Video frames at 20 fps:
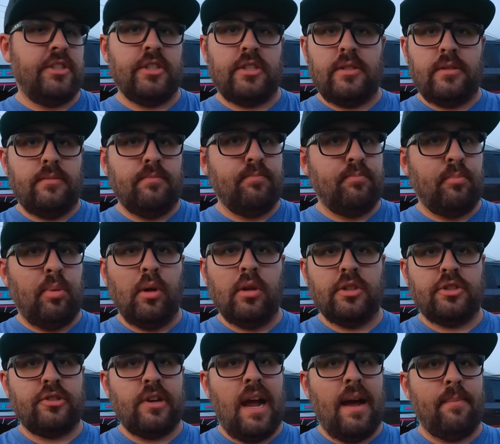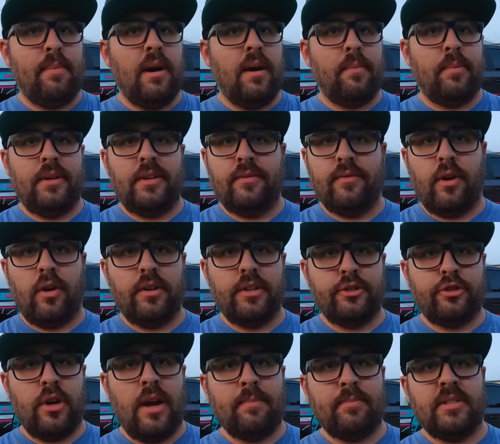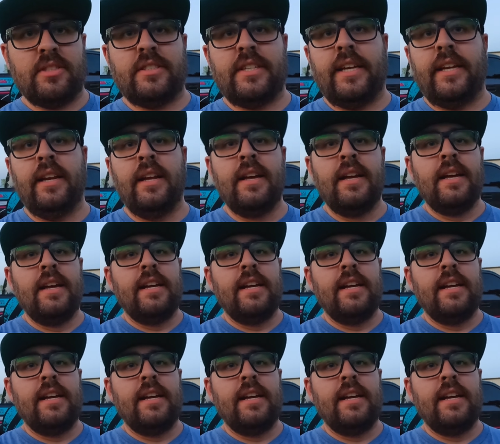Just pull a strap up and you've already dropped the seat.